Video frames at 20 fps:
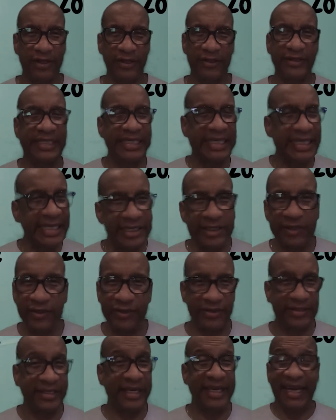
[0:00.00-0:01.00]
or
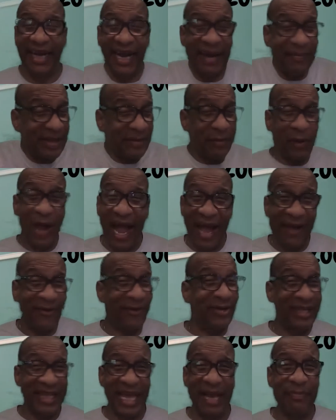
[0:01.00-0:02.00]
teachers. I mean, wow,
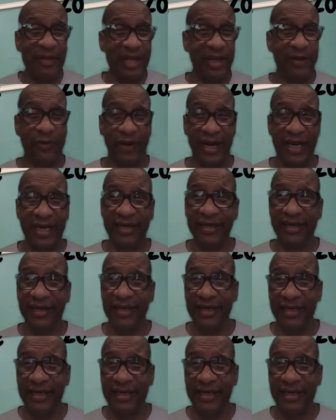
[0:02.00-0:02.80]
wouldn't that be great?